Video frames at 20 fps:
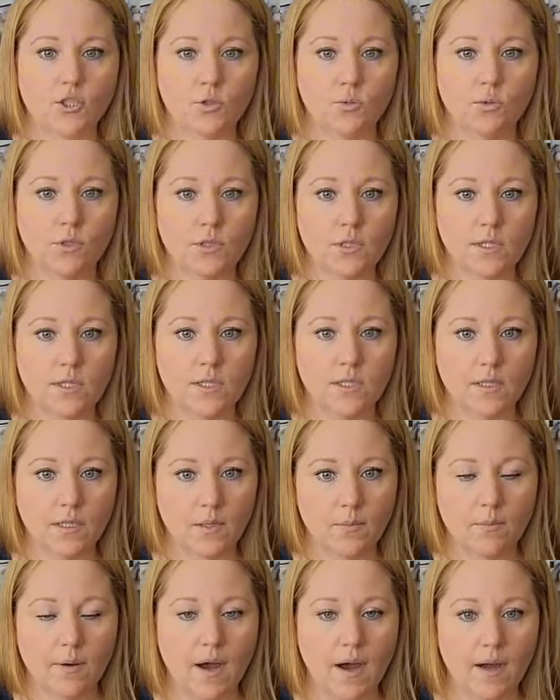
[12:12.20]
dual
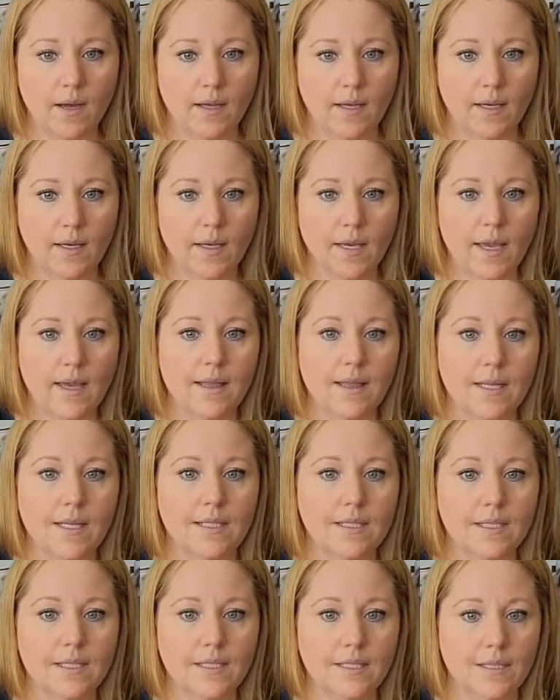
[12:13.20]
slip pocket, and
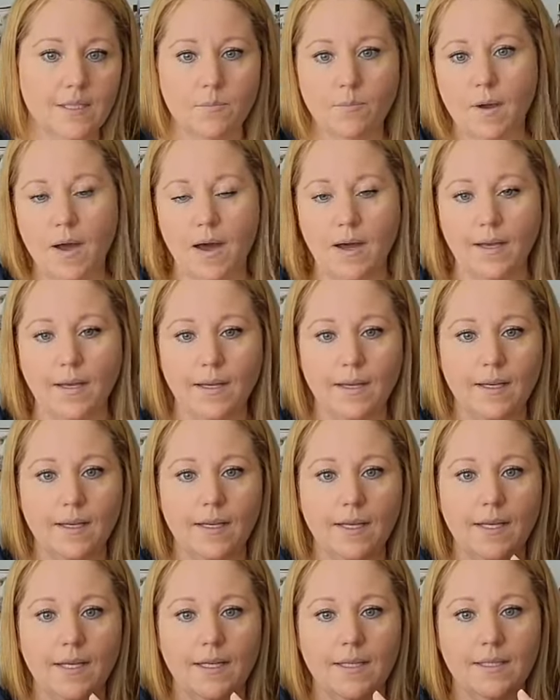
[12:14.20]
this slip
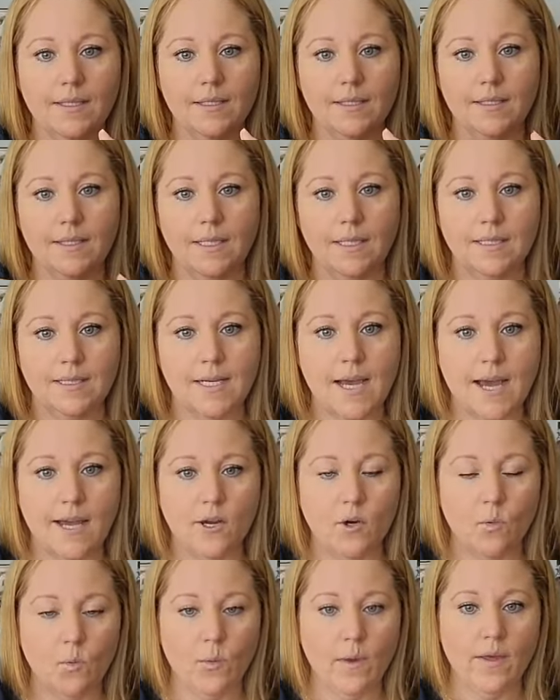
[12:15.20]
pocket is the
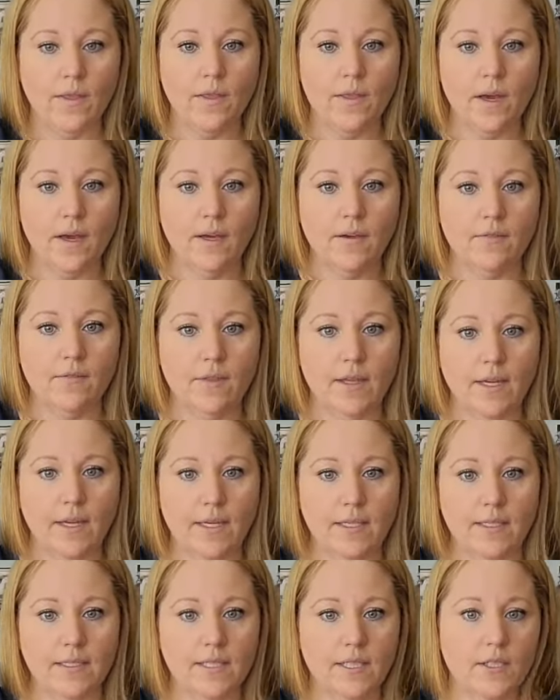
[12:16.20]
entire width of the
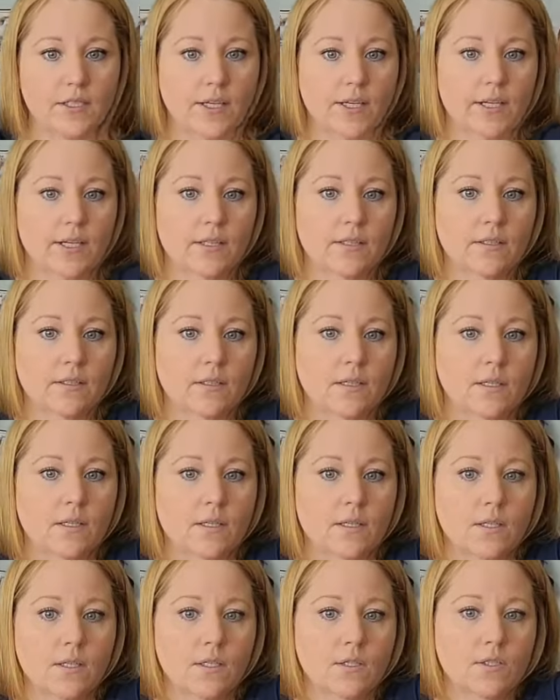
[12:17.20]
interior.
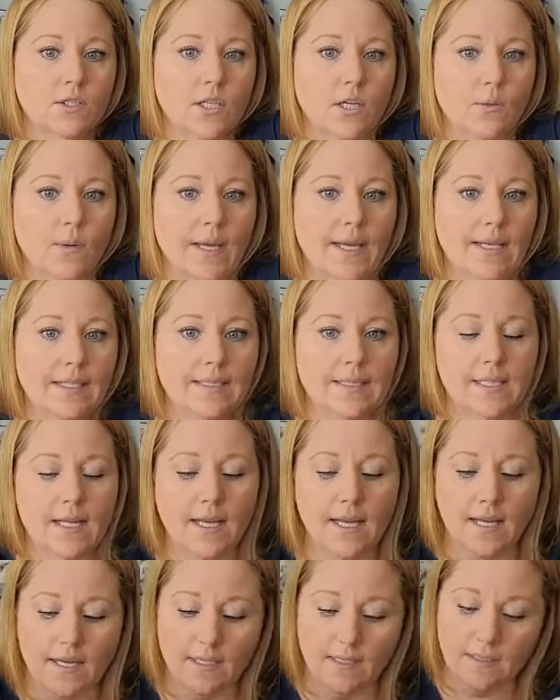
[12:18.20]
So end
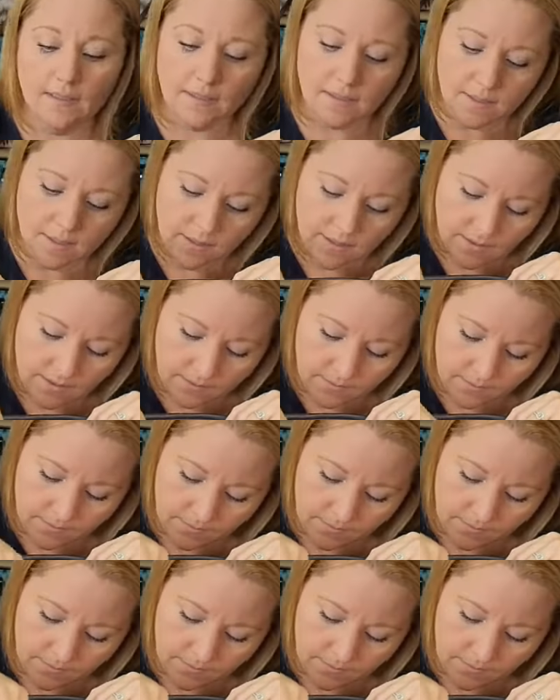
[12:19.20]
to end.